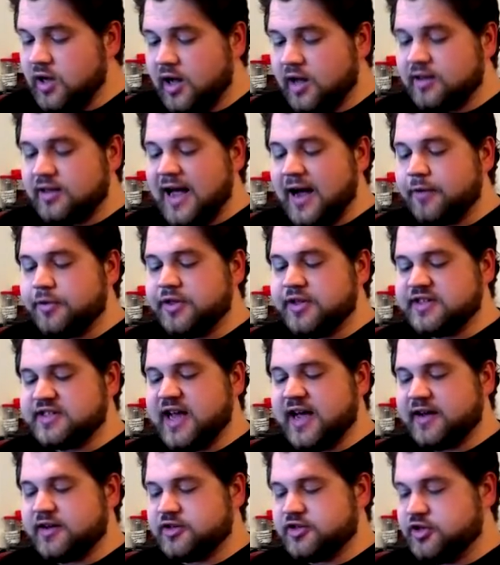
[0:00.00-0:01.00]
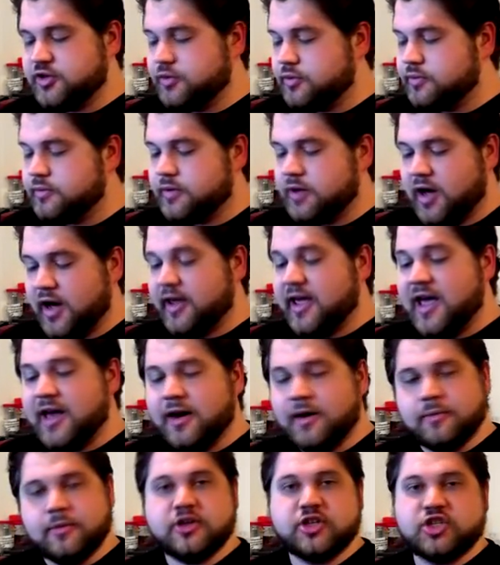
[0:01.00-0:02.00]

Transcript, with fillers: allow this deck to, again,